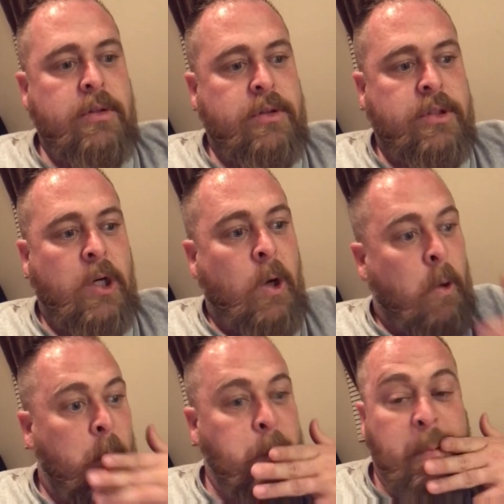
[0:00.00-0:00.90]

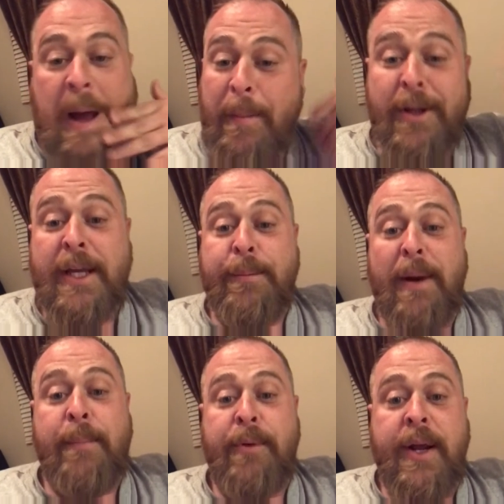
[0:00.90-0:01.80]
So I'm going to keep
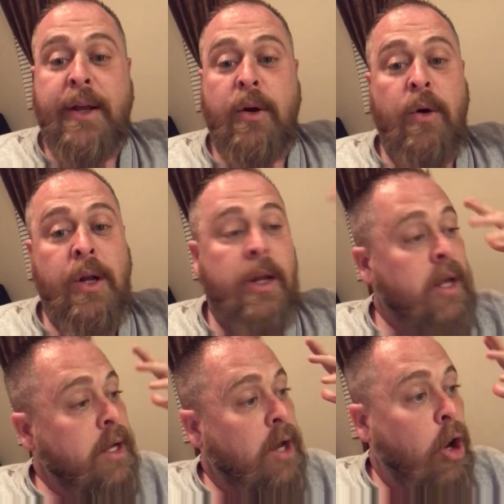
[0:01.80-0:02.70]
my praying going.
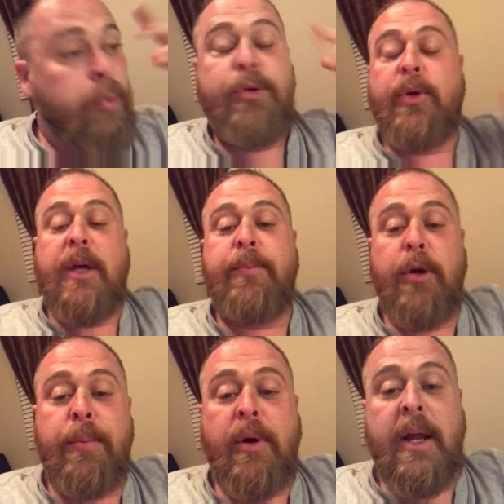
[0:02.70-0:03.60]
Hope you keep
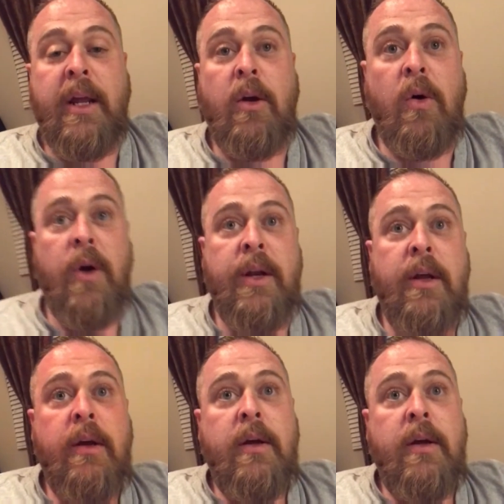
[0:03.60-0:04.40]
your praying going.